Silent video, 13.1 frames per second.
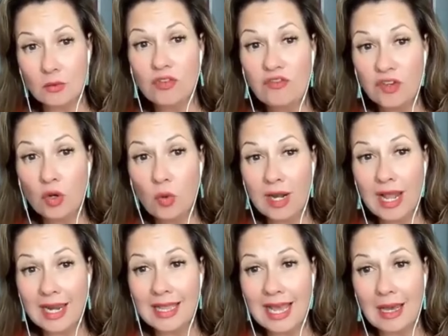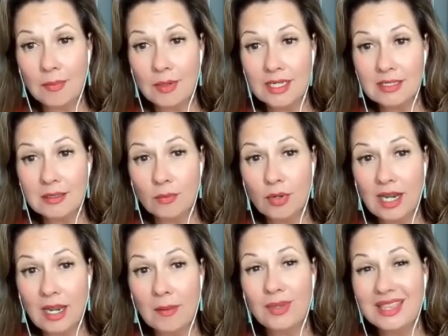We feel we're not in the happiness umbrella.